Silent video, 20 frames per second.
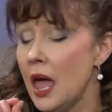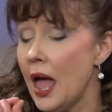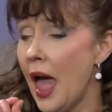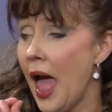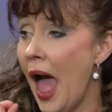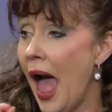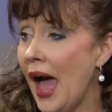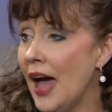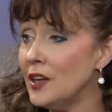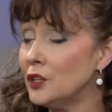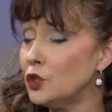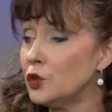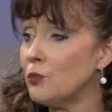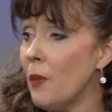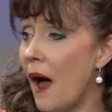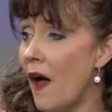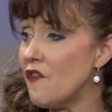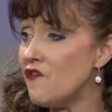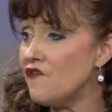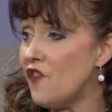as
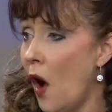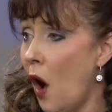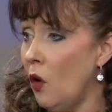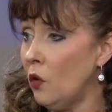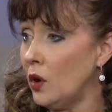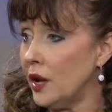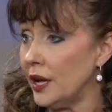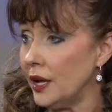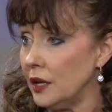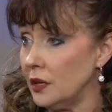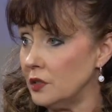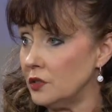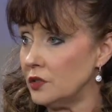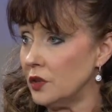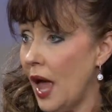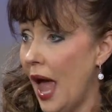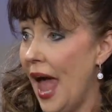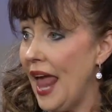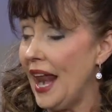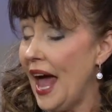my focus
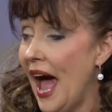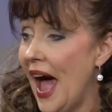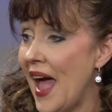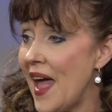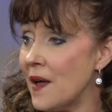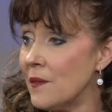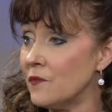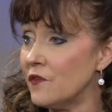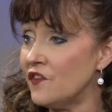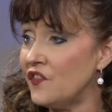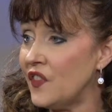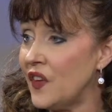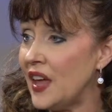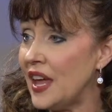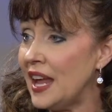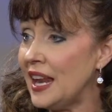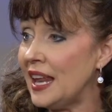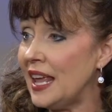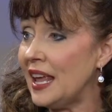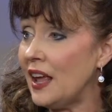and I am
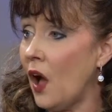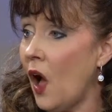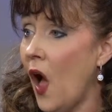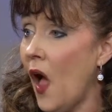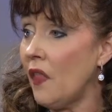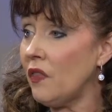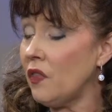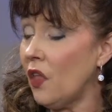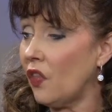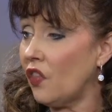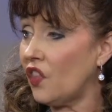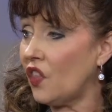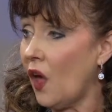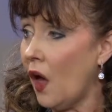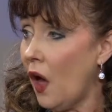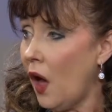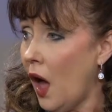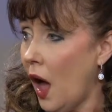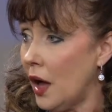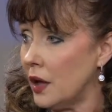feeding on the
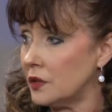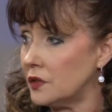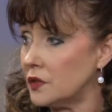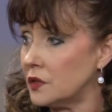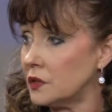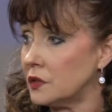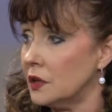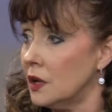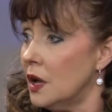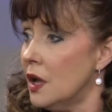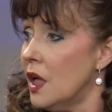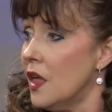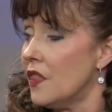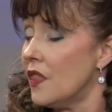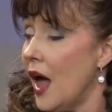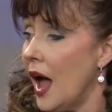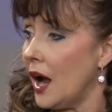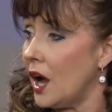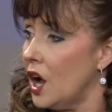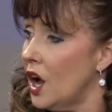thoughts
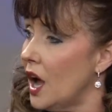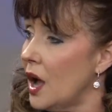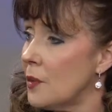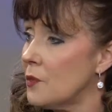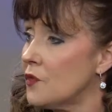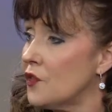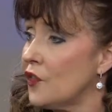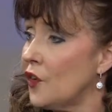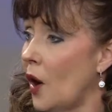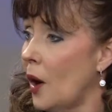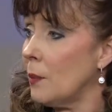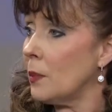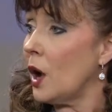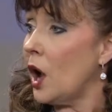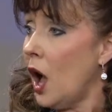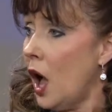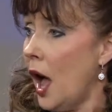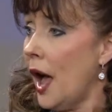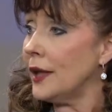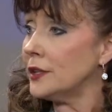that come from
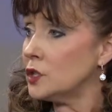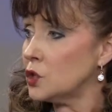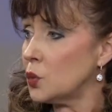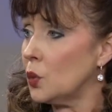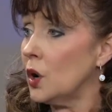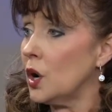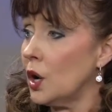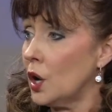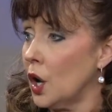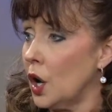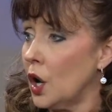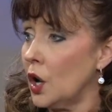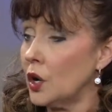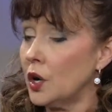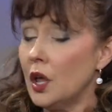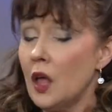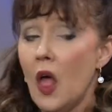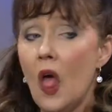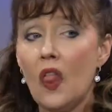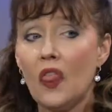God's
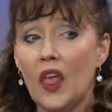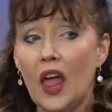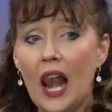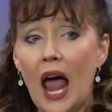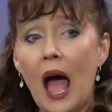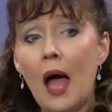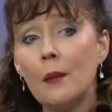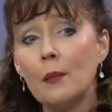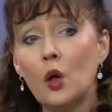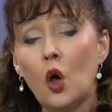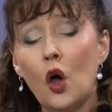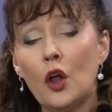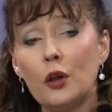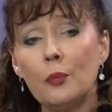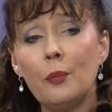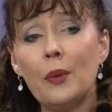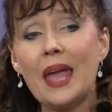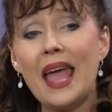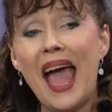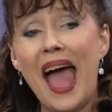word, then I'm going to
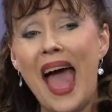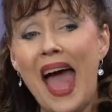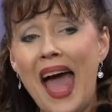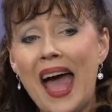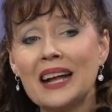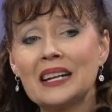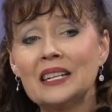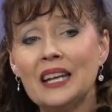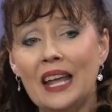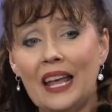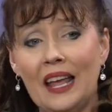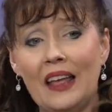be acting